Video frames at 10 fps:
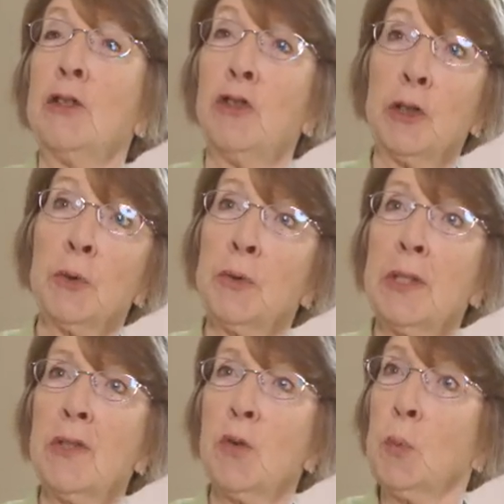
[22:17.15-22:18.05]
a
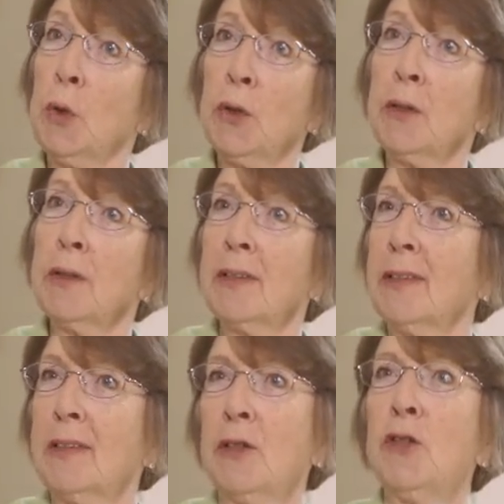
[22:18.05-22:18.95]
children's world
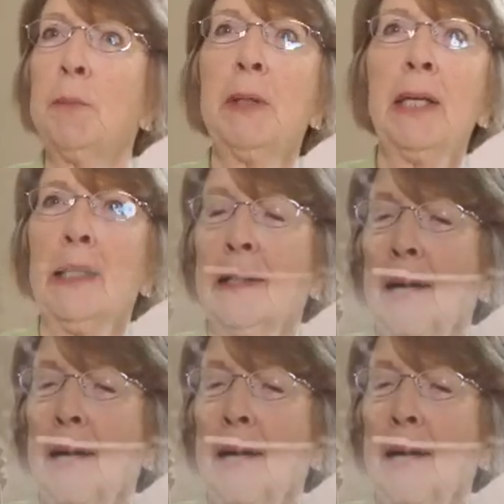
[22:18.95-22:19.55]
to being in an